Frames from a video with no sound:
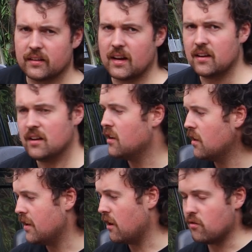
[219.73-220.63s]
Okay,
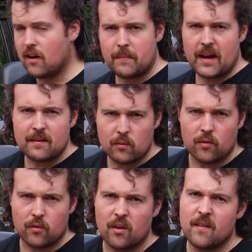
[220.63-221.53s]
now you are paying
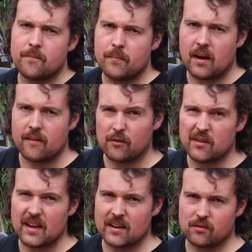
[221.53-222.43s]
more for it, but if you
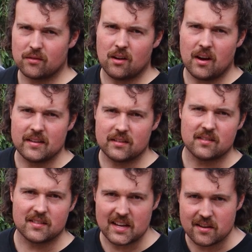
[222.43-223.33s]
want that extra light and
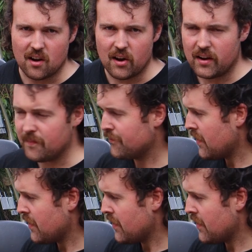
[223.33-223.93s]
distance at night,